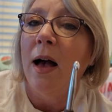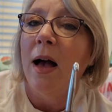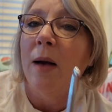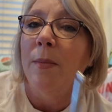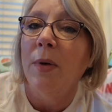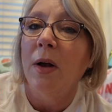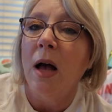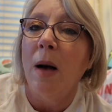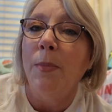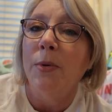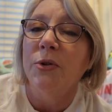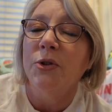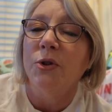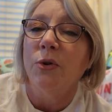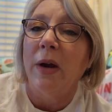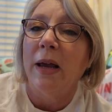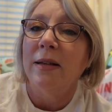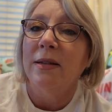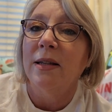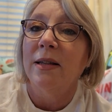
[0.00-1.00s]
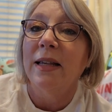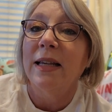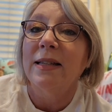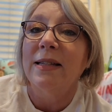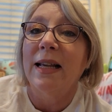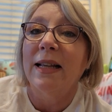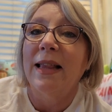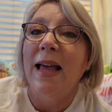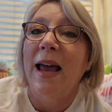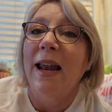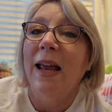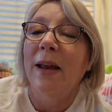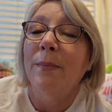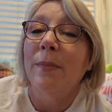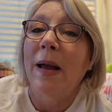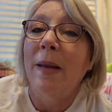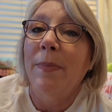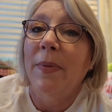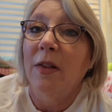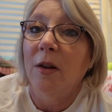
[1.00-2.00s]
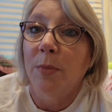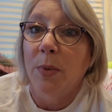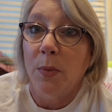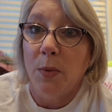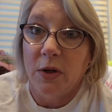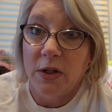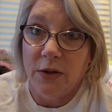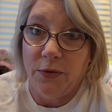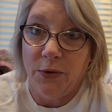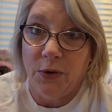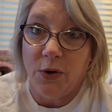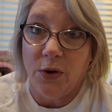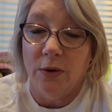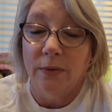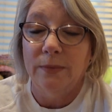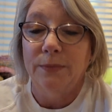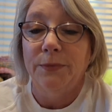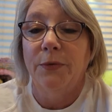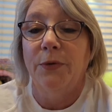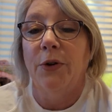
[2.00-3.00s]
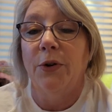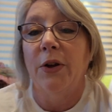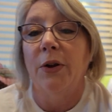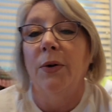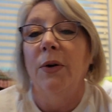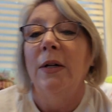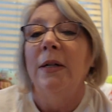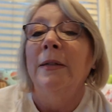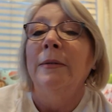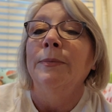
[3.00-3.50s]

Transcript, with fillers: A couple strands and things like that, it might be a little bit more difficult for you.